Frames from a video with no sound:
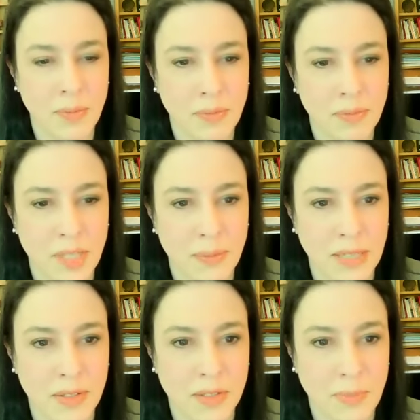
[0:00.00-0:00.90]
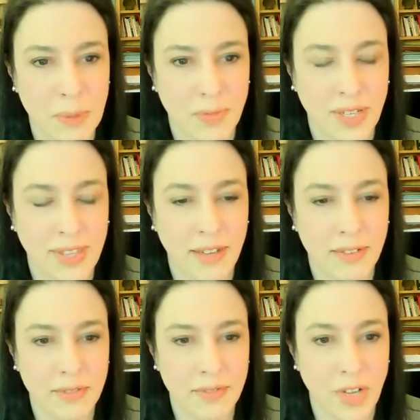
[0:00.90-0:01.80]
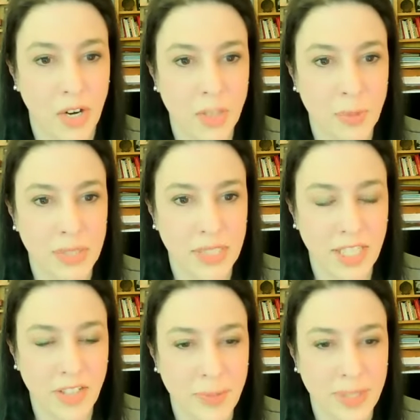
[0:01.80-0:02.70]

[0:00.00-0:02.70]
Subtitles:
And sometimes people find that hard to believe,